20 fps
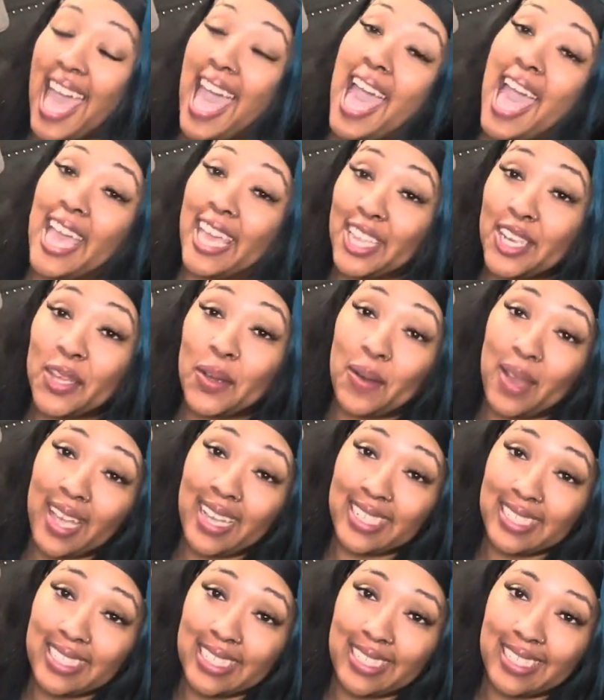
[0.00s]
I know I
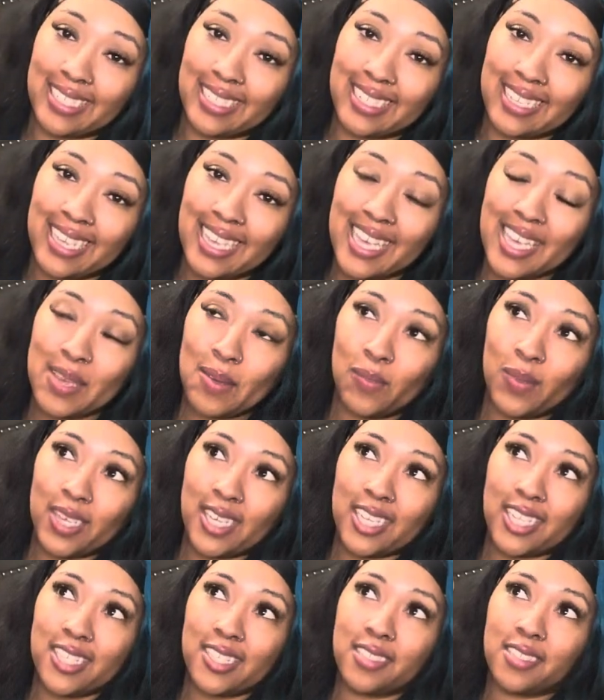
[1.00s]
did
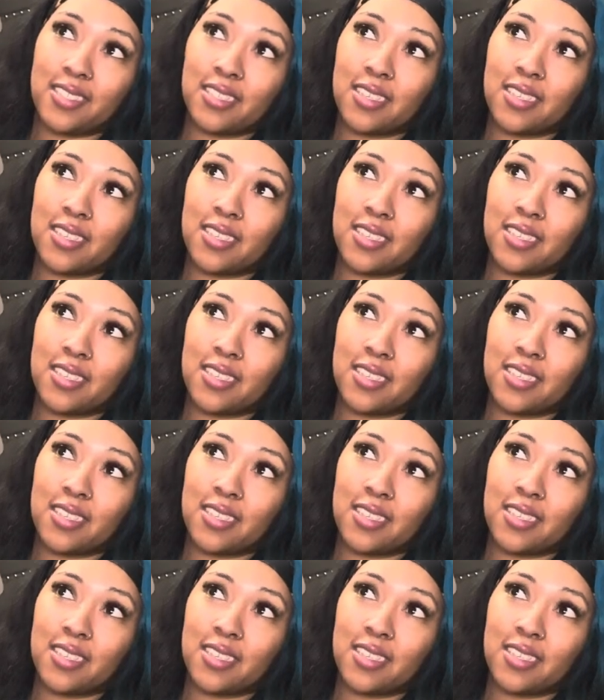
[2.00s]
because